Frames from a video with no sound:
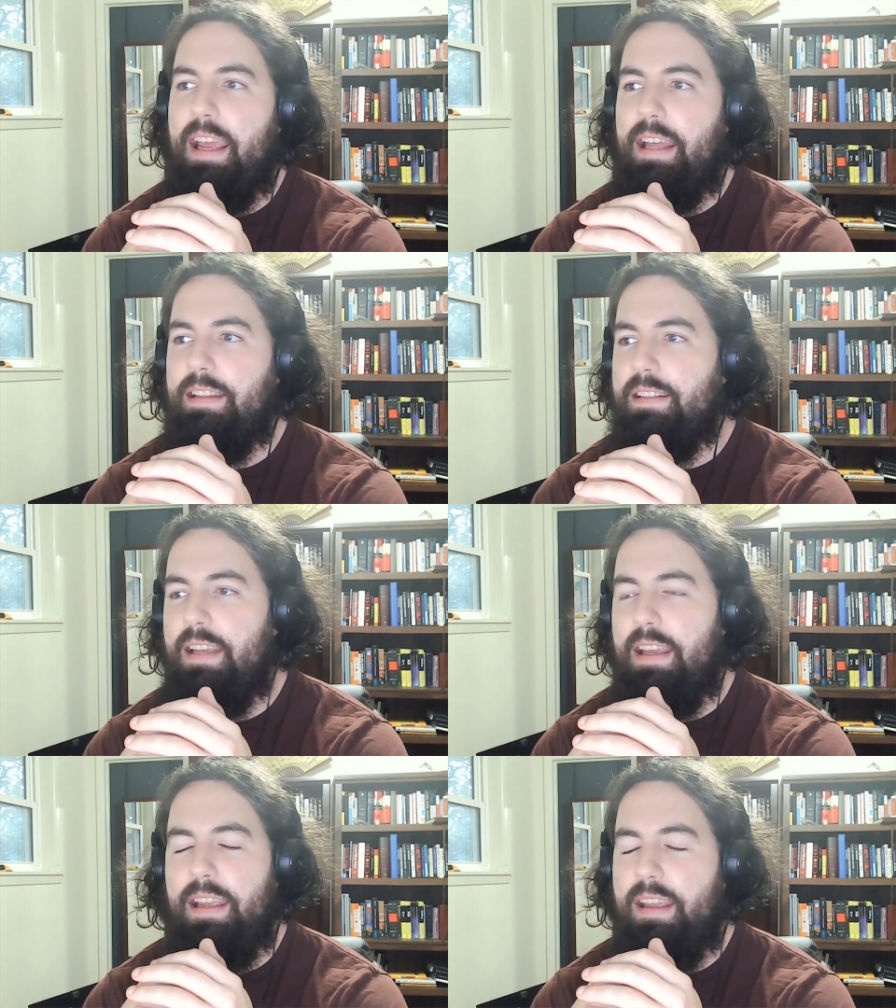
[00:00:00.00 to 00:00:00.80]
and
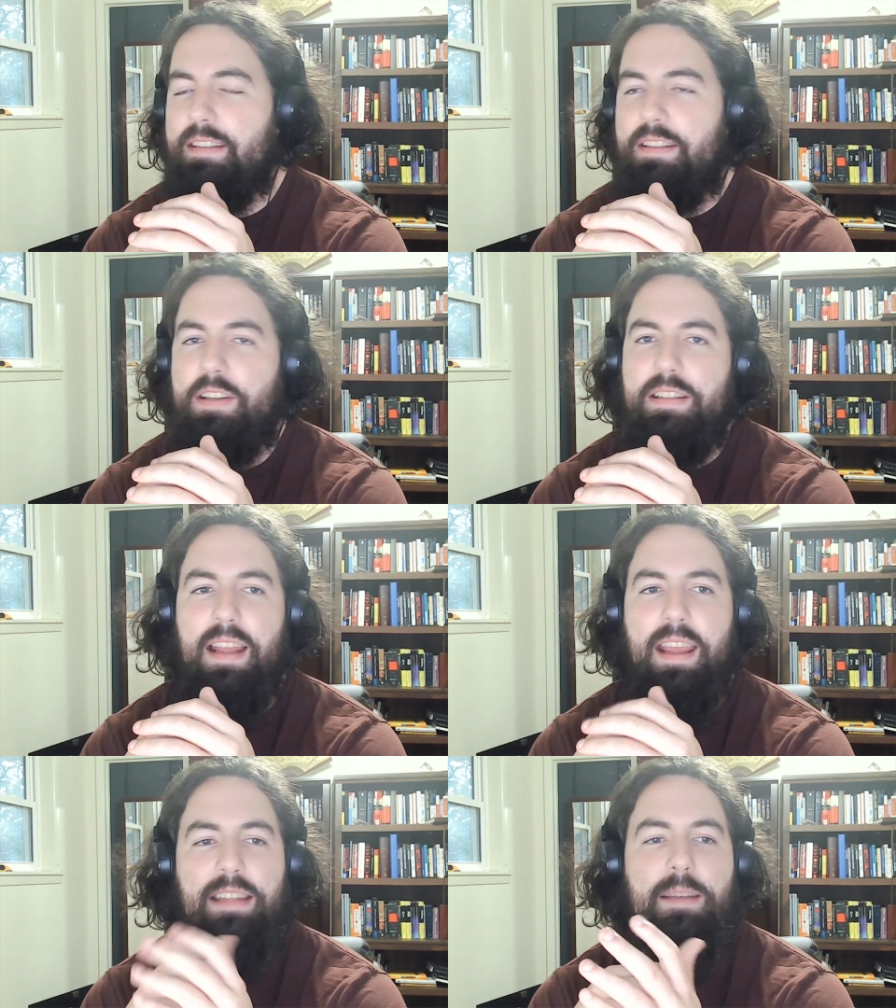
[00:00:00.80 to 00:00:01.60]

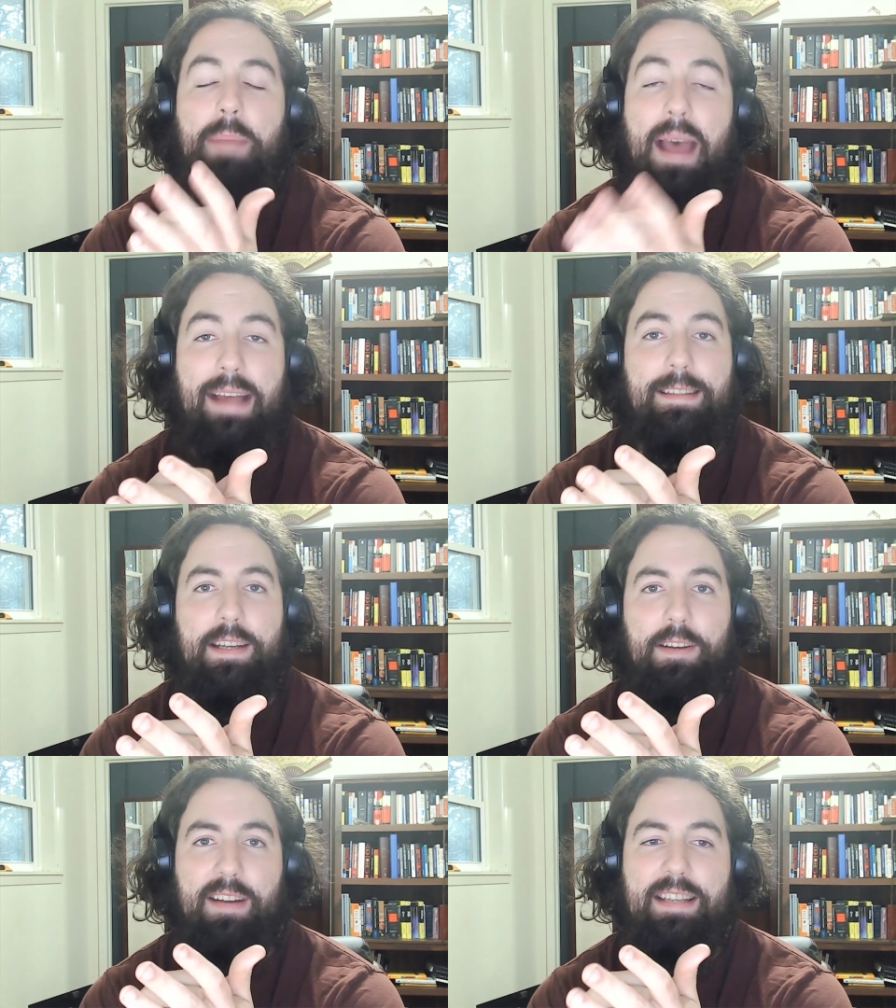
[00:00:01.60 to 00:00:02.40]
it's a bad
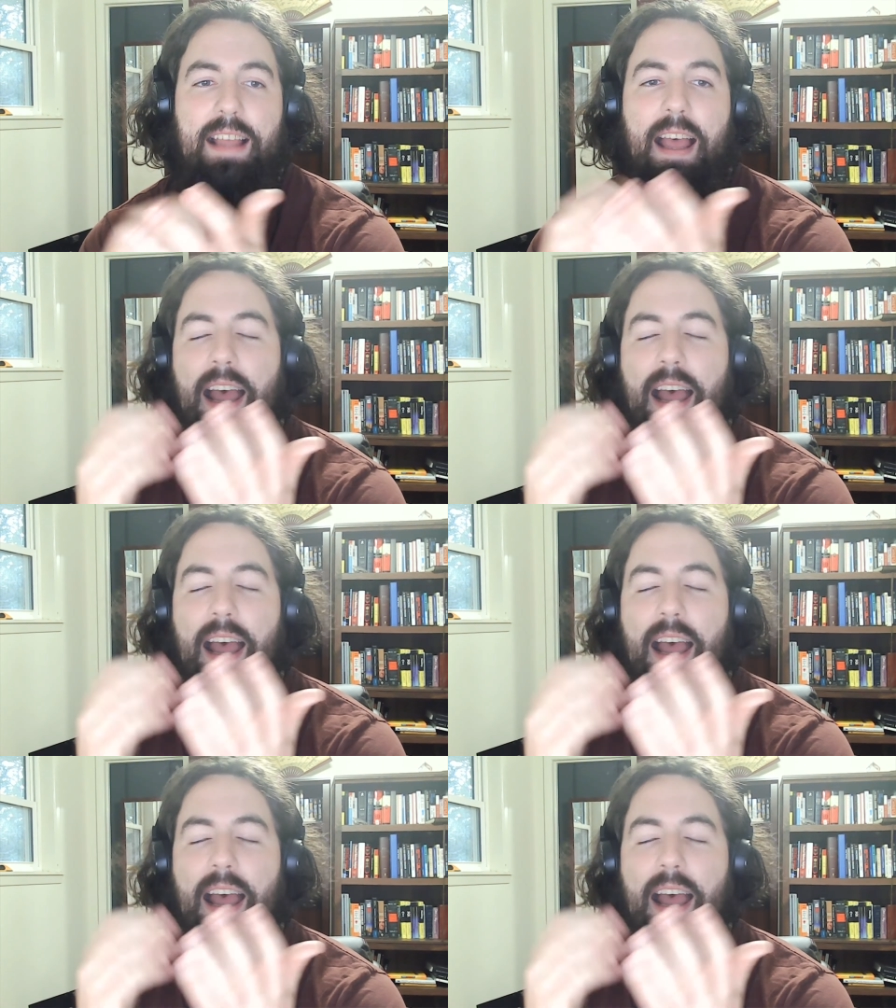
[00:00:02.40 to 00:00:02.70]
series.